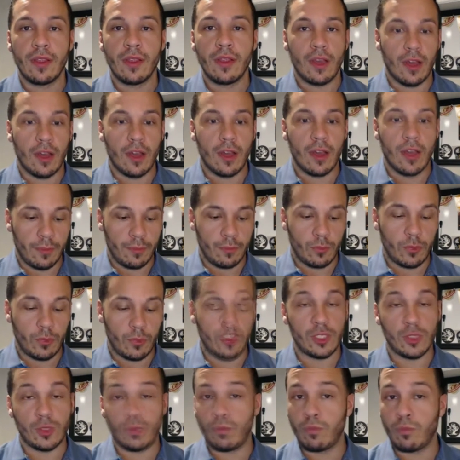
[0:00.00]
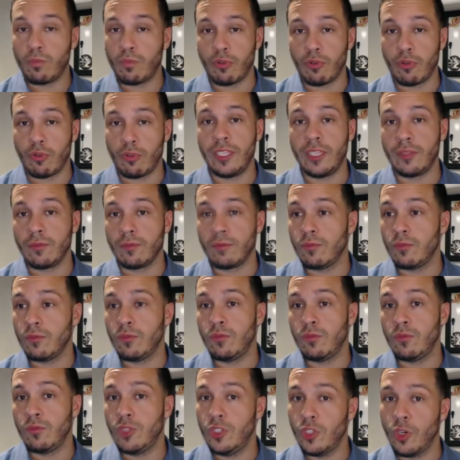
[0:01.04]
um, which is pretty
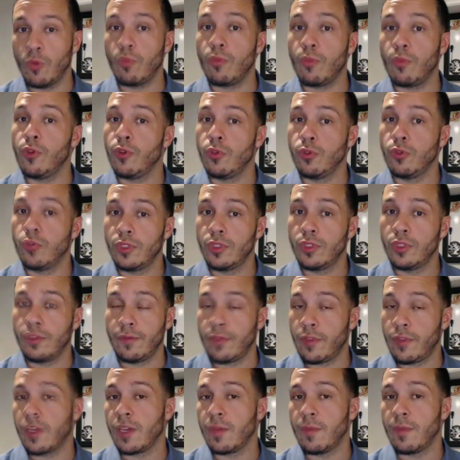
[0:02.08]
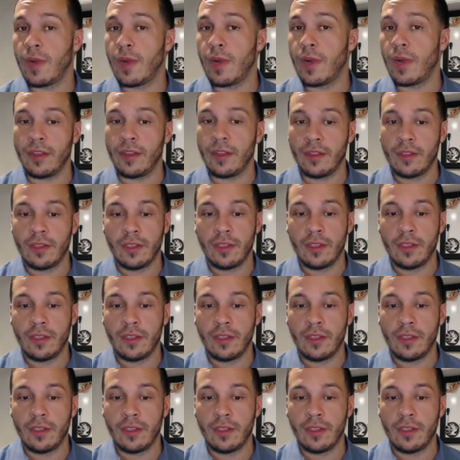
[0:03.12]
dope news if you think about it.